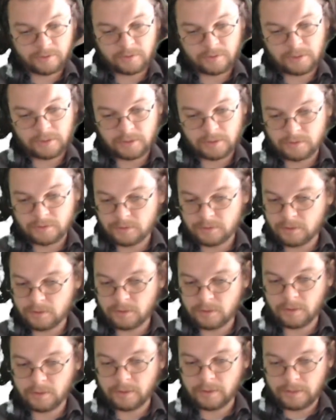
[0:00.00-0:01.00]
the things
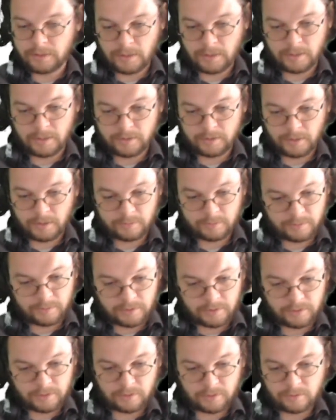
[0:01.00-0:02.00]
are in contact
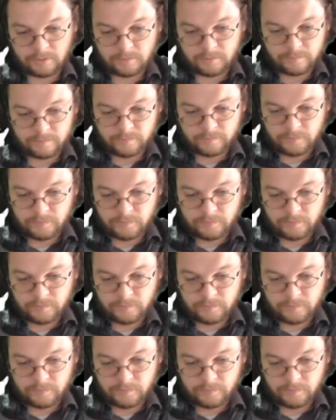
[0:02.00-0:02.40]
with each other,